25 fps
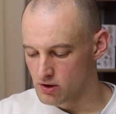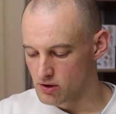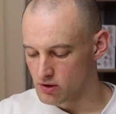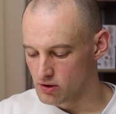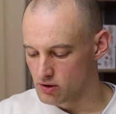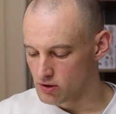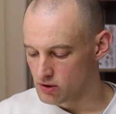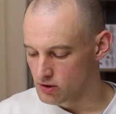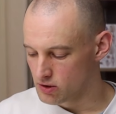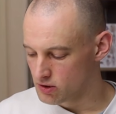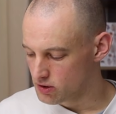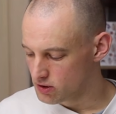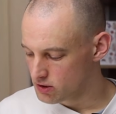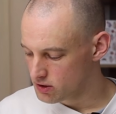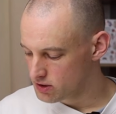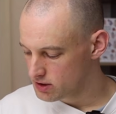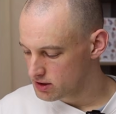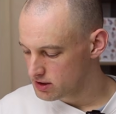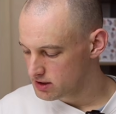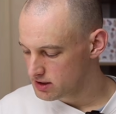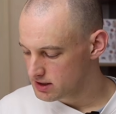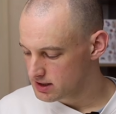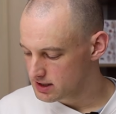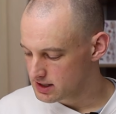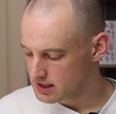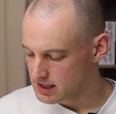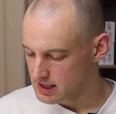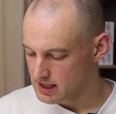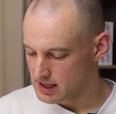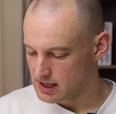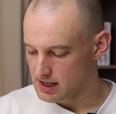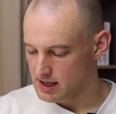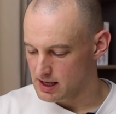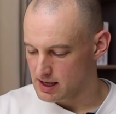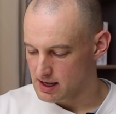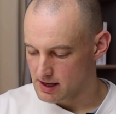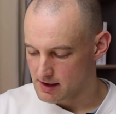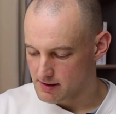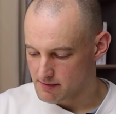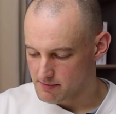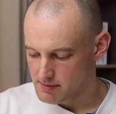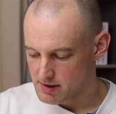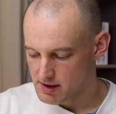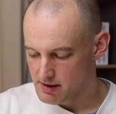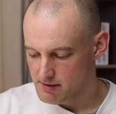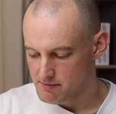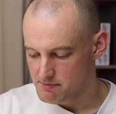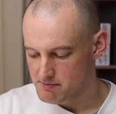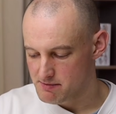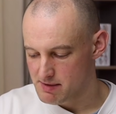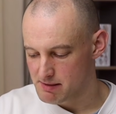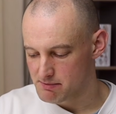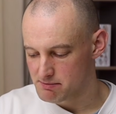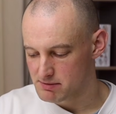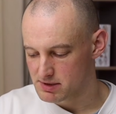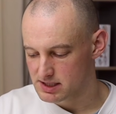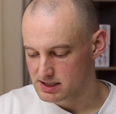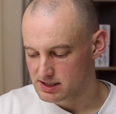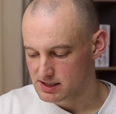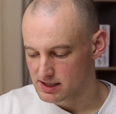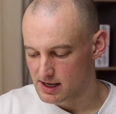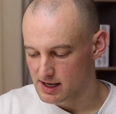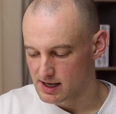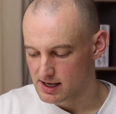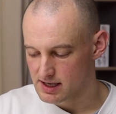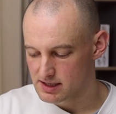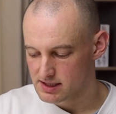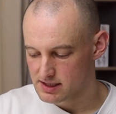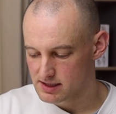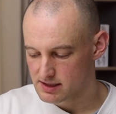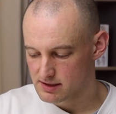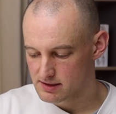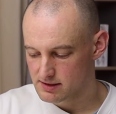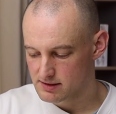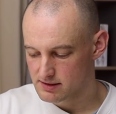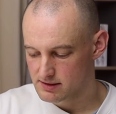Or the member site